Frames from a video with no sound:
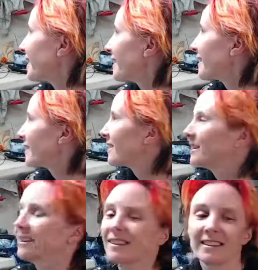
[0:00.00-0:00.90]
pants are
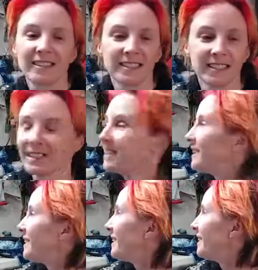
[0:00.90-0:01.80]
probably better
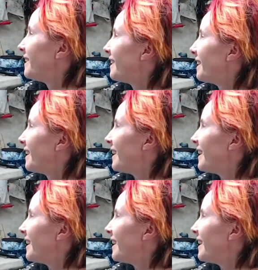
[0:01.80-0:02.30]
anyways.